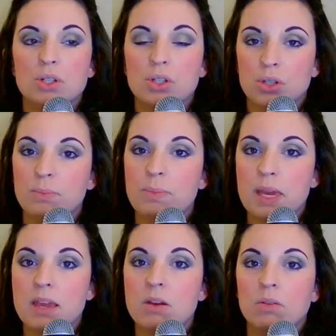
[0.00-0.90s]
to
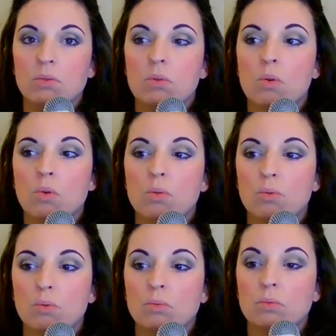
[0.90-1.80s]
be
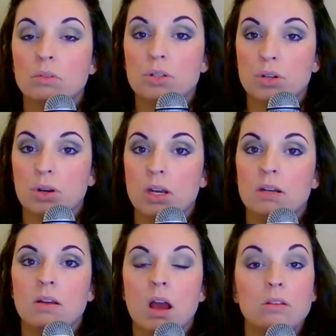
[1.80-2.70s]

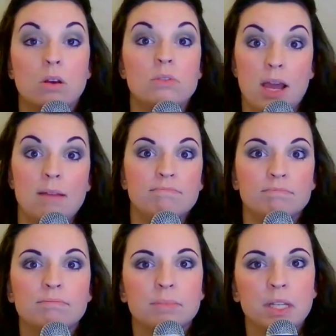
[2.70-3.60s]
during alone time,
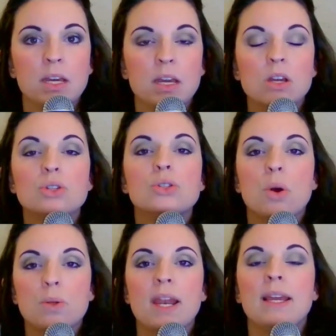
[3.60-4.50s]

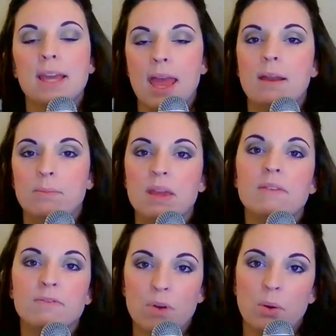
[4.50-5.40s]
so that it can be
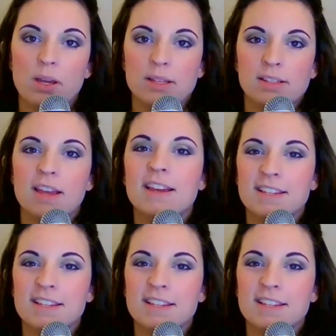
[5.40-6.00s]
focused.